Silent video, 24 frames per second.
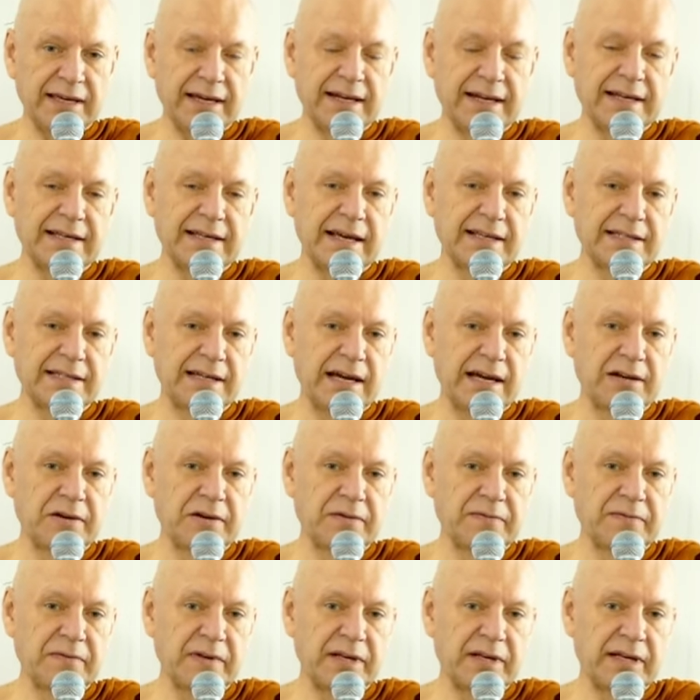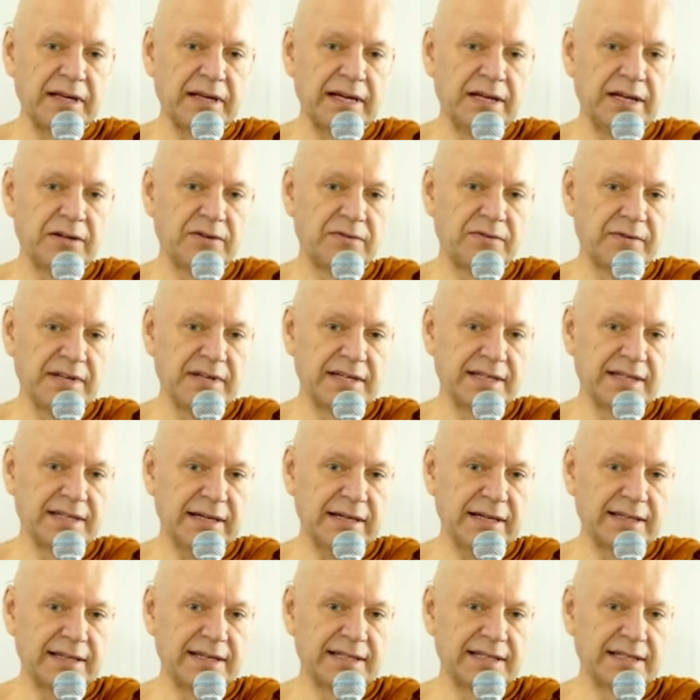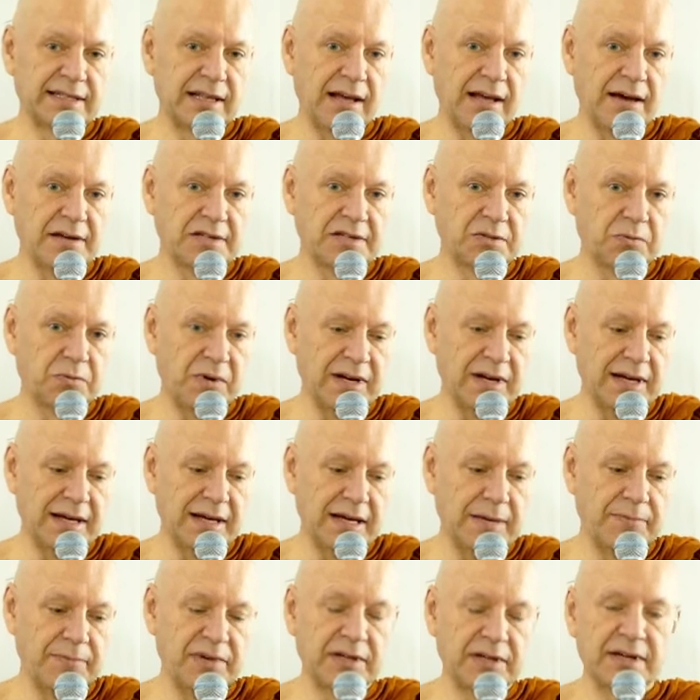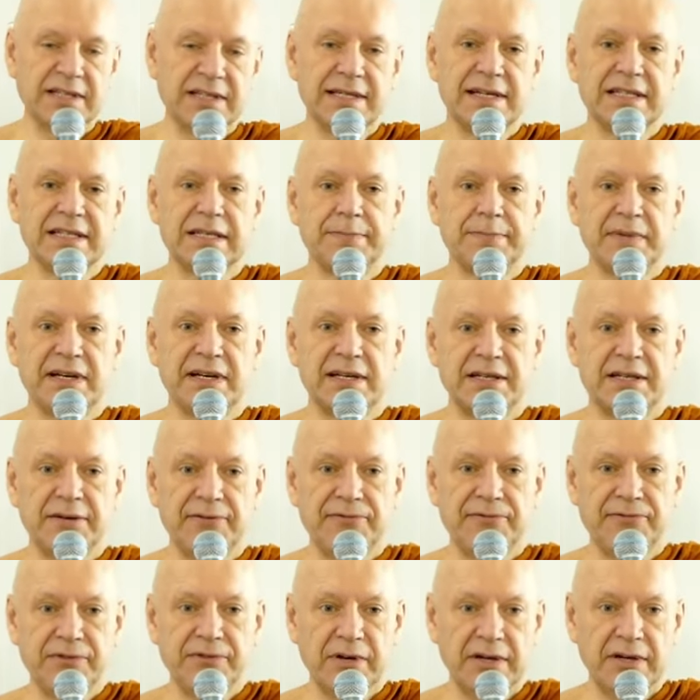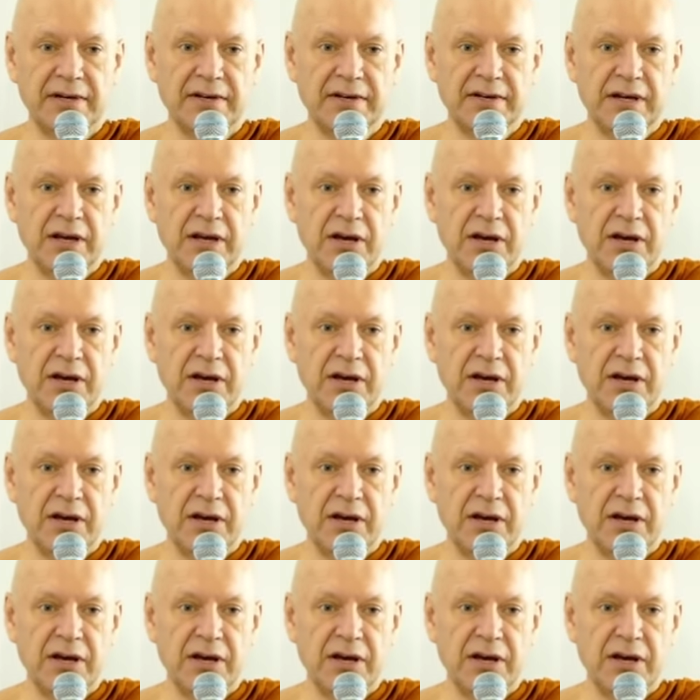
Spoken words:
And it's kind of interesting, this last one here, because it is a bit different